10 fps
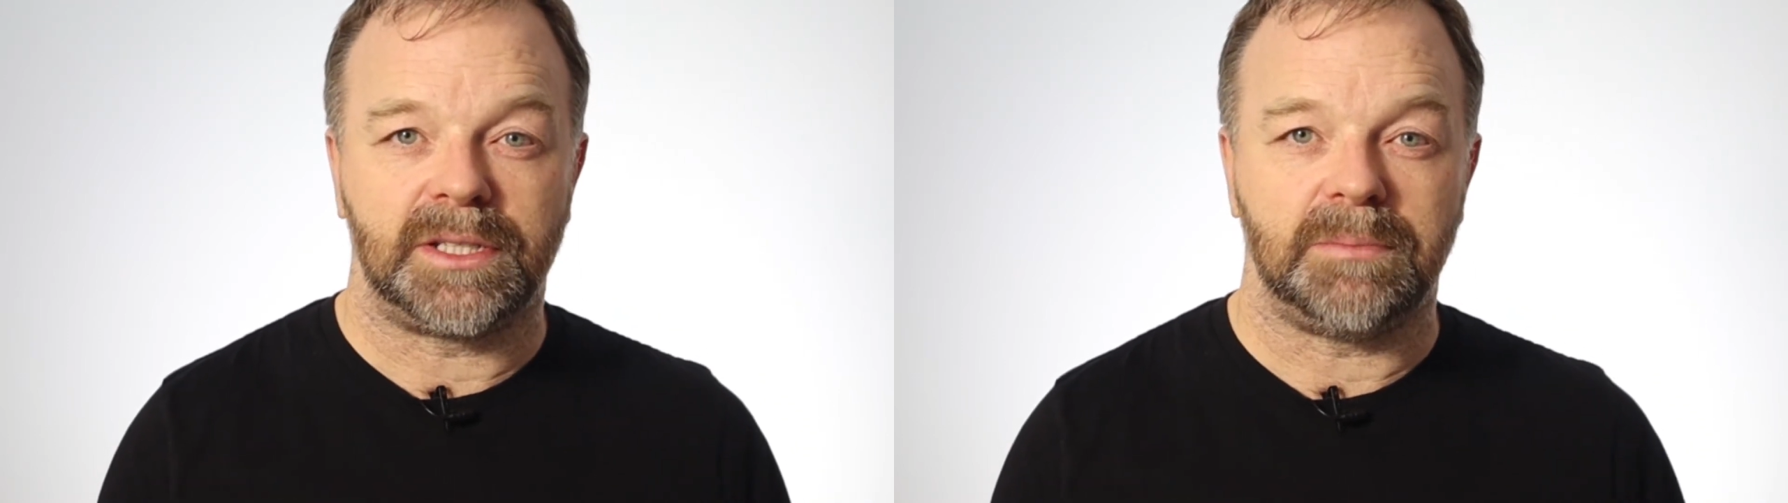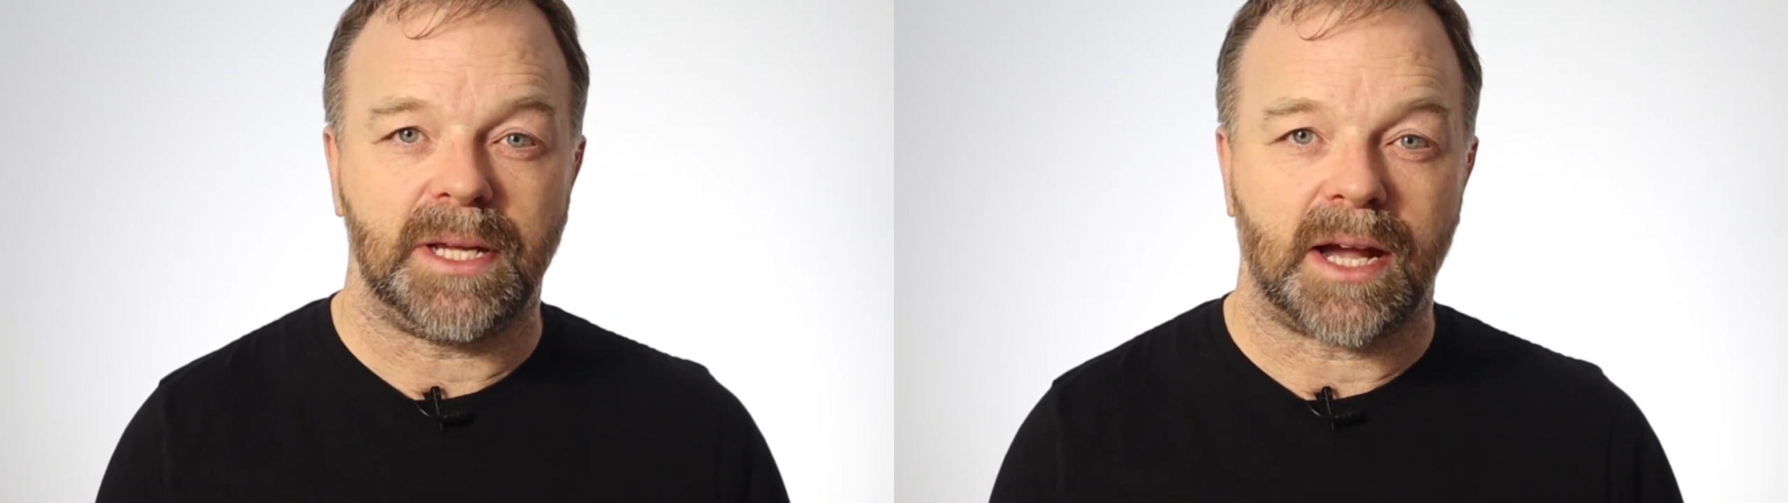
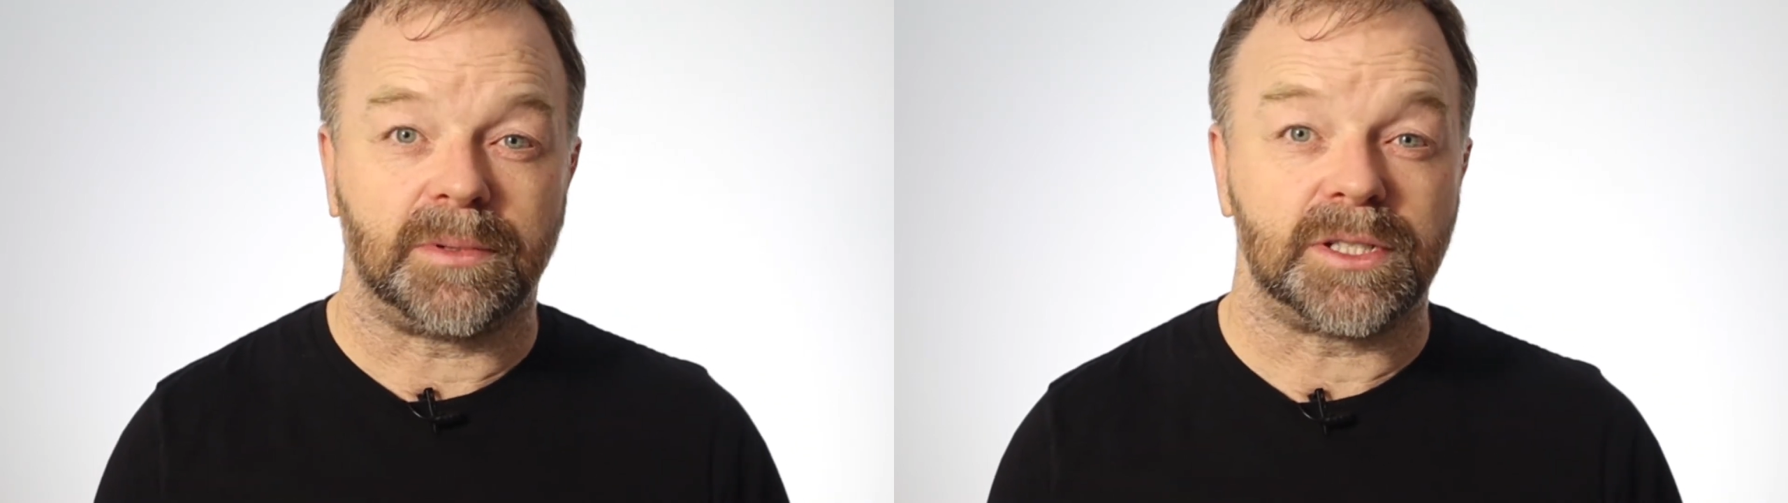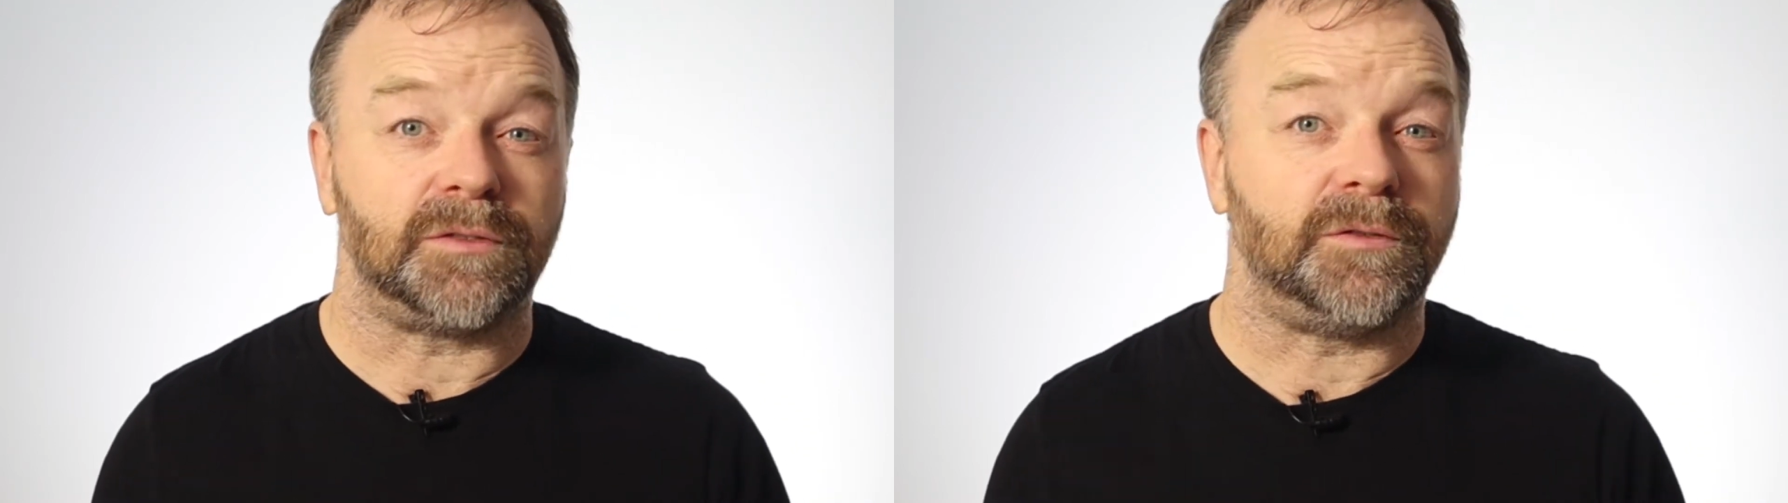to be
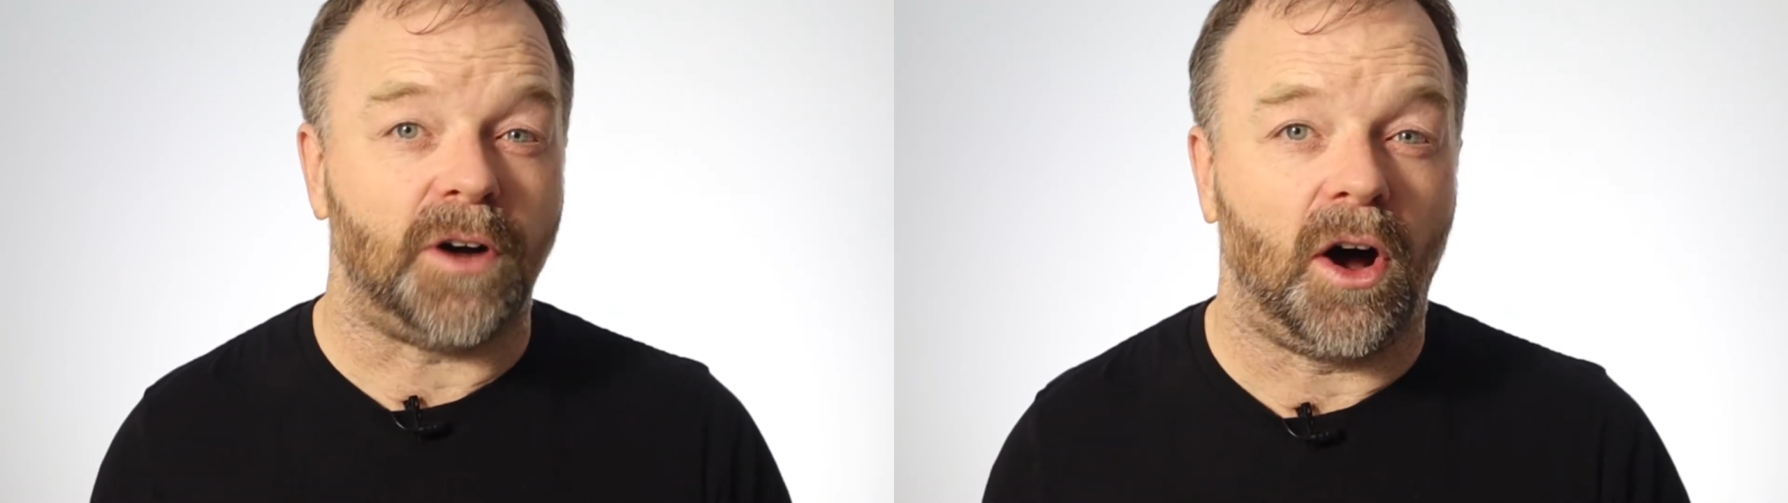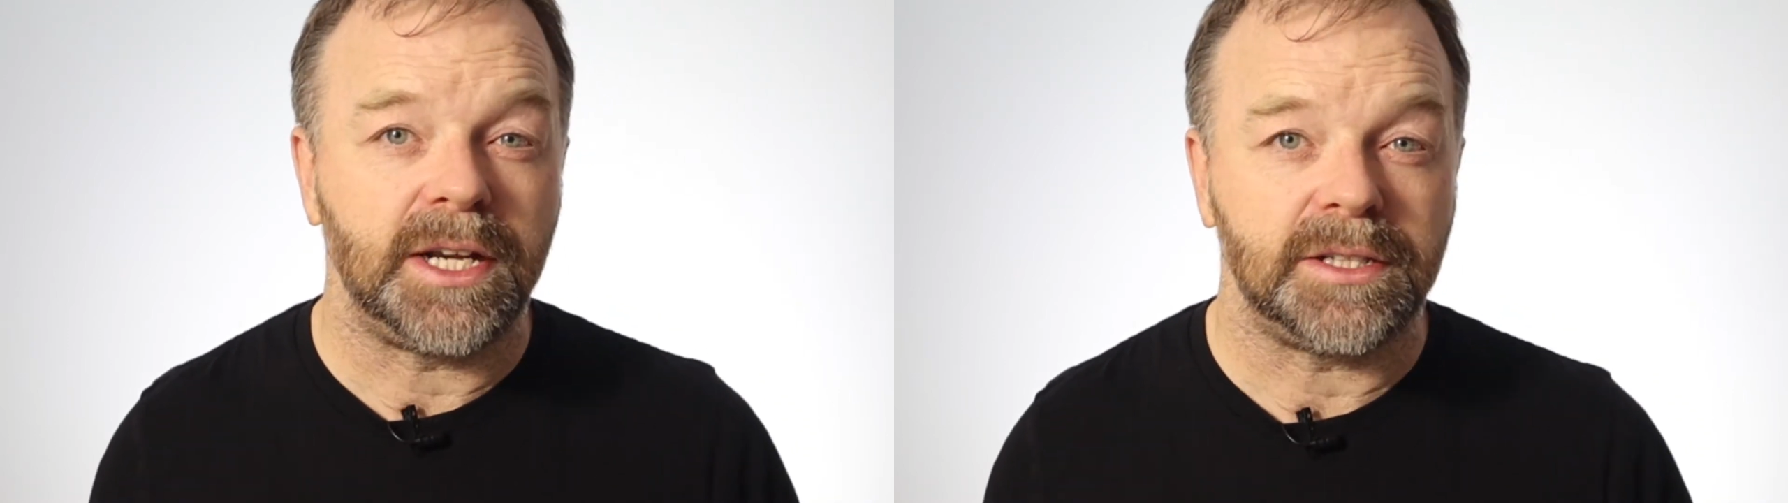able to find